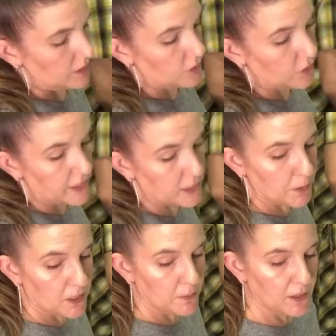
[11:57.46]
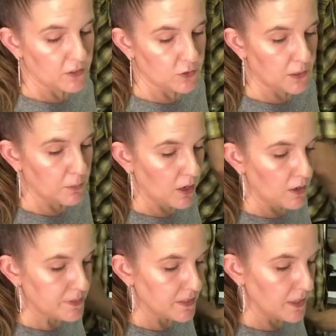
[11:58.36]
the greatest part about doing
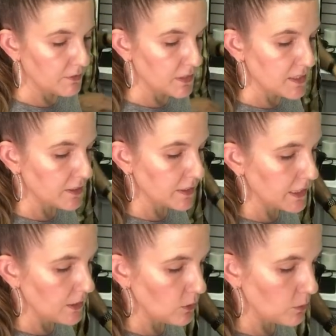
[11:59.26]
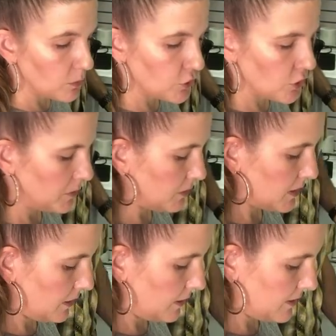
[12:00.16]
props and reselling or wardrobe and
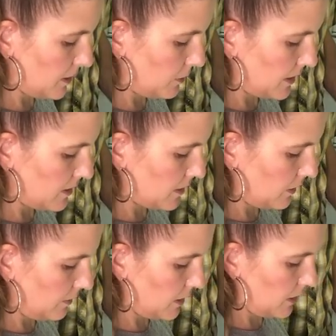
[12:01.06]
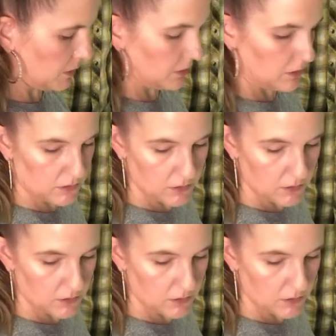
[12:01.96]
reselling is that we can sell everything we don't use.